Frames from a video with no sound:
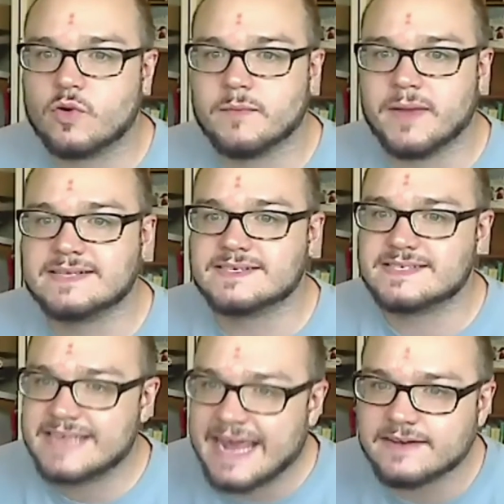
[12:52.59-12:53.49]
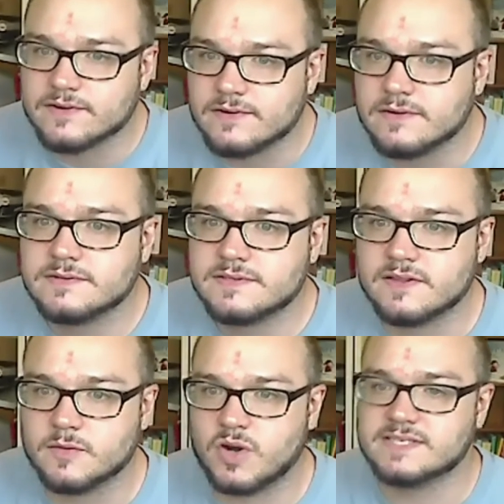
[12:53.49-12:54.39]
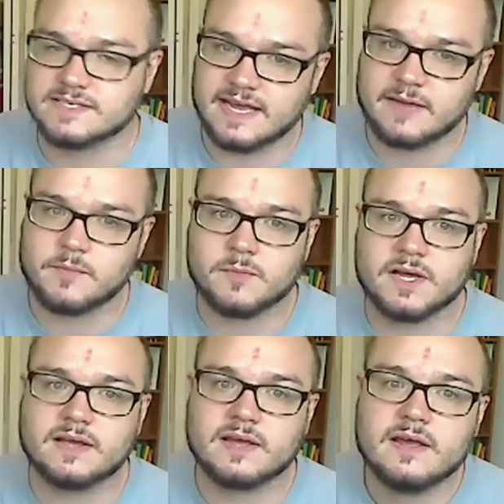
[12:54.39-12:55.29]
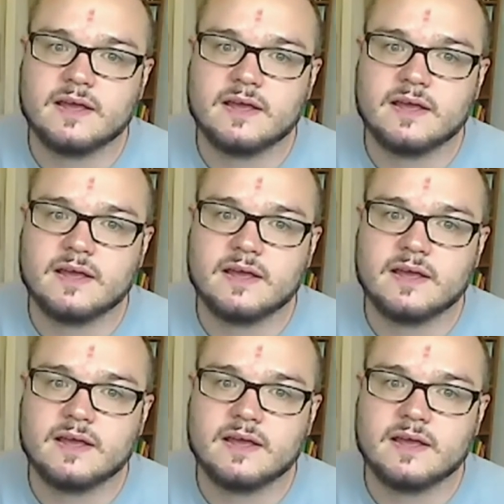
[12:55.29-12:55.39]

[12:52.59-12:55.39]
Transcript: remains a scandal to the present day public.